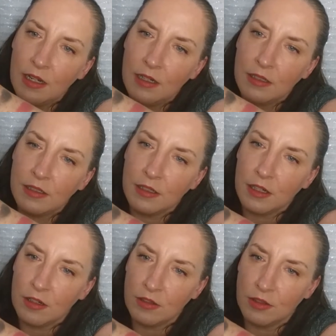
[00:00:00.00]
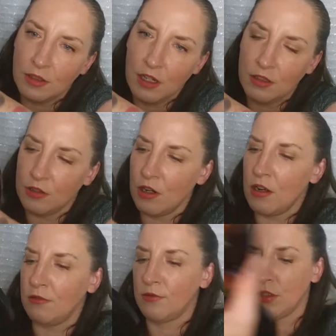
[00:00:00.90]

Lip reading: I didn't get all the color off.